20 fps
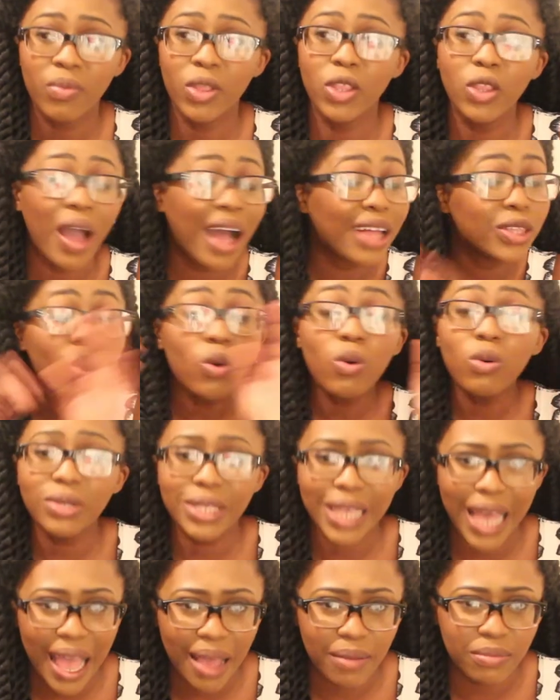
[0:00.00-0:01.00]
you know, at all
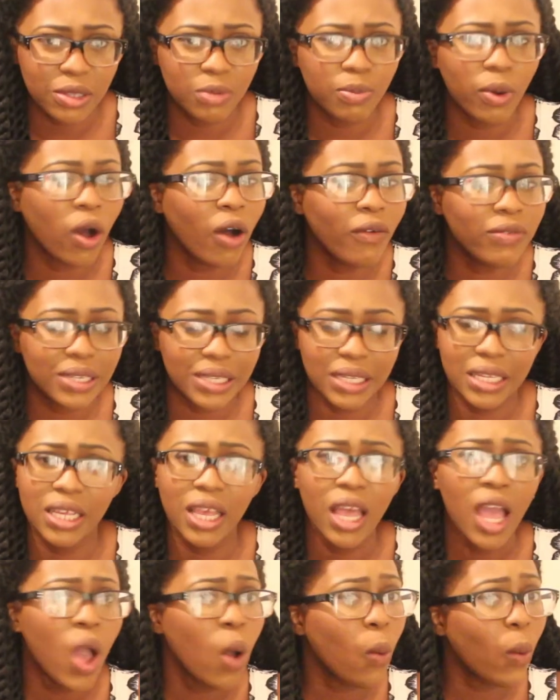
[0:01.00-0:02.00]
times. But
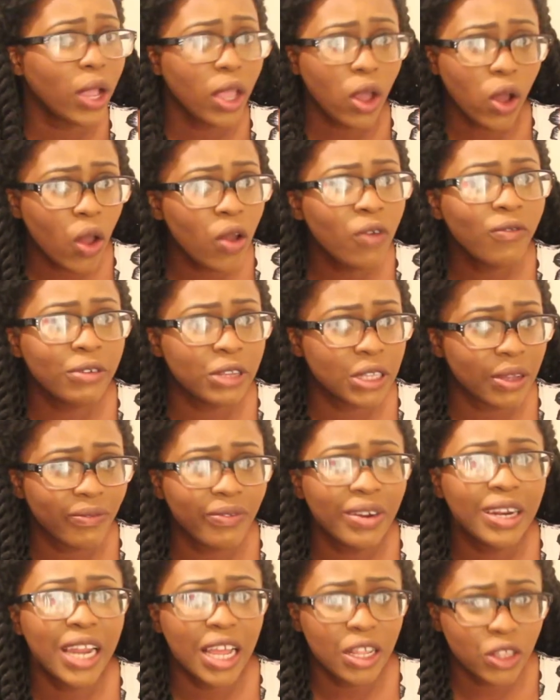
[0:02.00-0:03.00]
obviously when you're going through
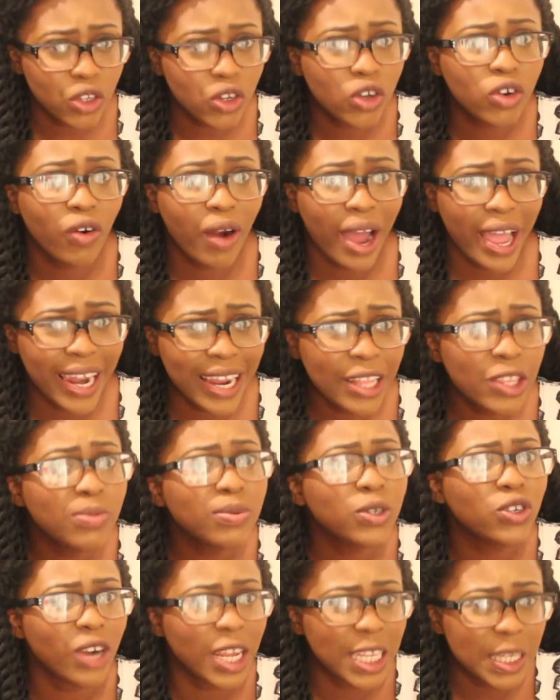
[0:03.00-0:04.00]
something, learn to cry, learn to
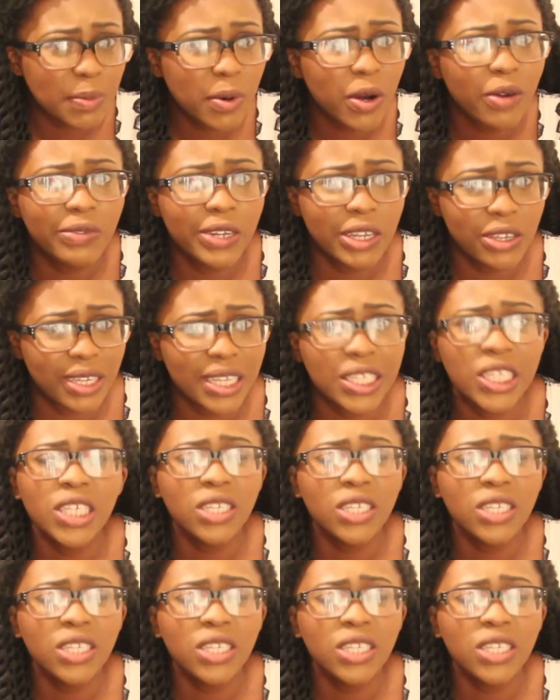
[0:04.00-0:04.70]
be transparent with Jesus.